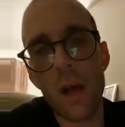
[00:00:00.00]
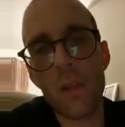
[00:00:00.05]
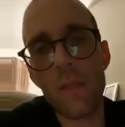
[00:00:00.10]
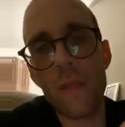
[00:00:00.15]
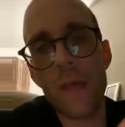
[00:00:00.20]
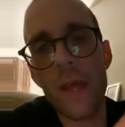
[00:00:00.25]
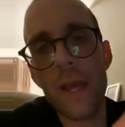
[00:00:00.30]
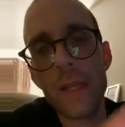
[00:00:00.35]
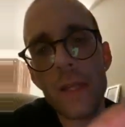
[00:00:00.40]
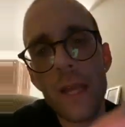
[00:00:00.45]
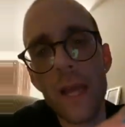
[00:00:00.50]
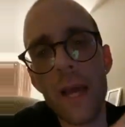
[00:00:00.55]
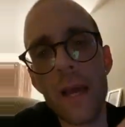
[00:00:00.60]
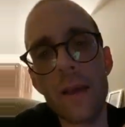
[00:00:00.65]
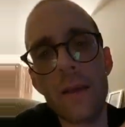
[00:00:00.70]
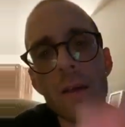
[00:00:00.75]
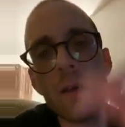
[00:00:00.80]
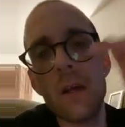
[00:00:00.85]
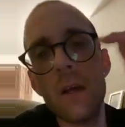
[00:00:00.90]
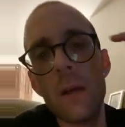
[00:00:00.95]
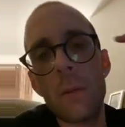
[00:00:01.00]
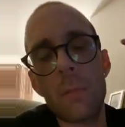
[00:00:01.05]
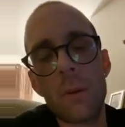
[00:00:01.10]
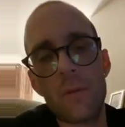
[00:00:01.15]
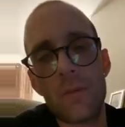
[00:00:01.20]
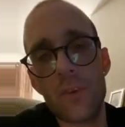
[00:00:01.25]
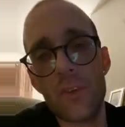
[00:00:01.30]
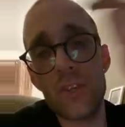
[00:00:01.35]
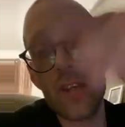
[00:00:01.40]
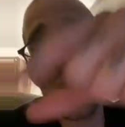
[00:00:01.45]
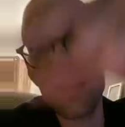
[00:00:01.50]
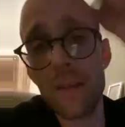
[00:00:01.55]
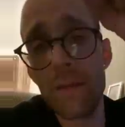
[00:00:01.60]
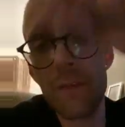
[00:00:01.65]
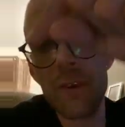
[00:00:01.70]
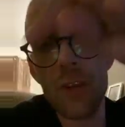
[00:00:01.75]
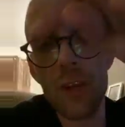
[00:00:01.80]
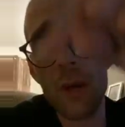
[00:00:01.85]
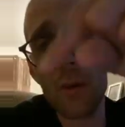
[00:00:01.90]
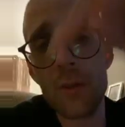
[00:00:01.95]
on there yet, but if you check the
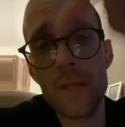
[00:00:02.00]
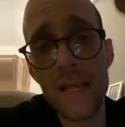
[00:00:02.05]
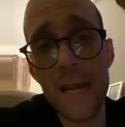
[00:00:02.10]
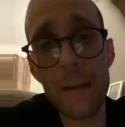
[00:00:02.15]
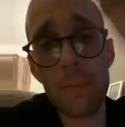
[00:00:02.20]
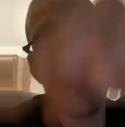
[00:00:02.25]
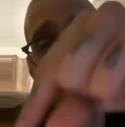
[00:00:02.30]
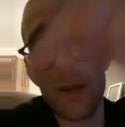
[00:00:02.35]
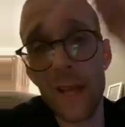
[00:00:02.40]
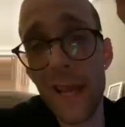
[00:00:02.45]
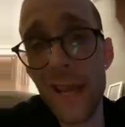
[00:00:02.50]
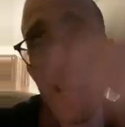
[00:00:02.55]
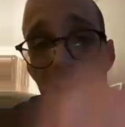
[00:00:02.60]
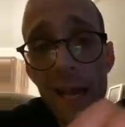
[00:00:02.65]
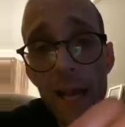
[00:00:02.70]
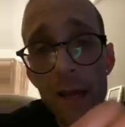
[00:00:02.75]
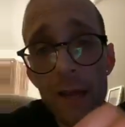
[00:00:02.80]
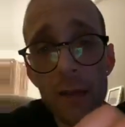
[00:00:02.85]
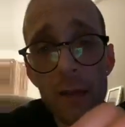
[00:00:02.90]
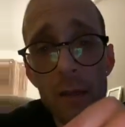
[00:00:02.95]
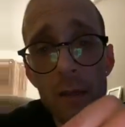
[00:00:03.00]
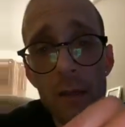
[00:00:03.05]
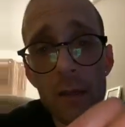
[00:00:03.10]
video tab on here